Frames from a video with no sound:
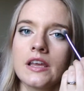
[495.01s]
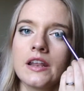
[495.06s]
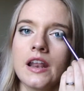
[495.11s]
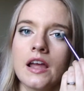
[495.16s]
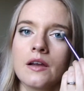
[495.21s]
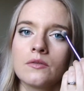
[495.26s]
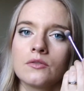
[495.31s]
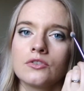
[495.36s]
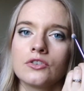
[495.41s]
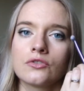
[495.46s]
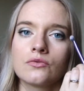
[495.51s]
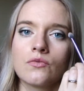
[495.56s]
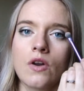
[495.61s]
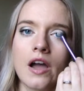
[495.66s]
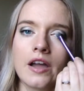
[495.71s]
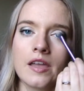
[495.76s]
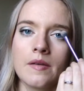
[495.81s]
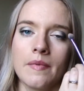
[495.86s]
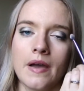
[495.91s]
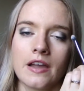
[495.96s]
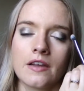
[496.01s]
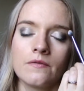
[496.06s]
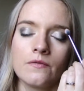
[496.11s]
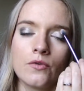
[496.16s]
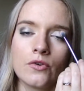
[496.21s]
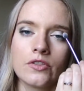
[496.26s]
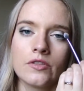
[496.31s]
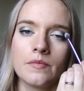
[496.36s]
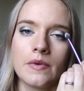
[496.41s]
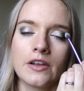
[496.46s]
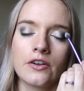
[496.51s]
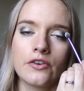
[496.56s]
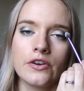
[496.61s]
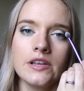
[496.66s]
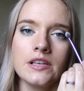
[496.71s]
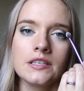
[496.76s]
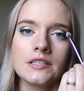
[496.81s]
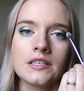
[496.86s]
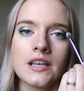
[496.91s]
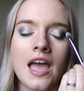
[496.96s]
and I will just rock it back and forth in my
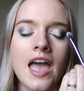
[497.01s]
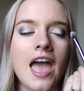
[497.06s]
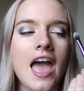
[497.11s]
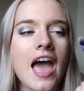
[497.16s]
crease.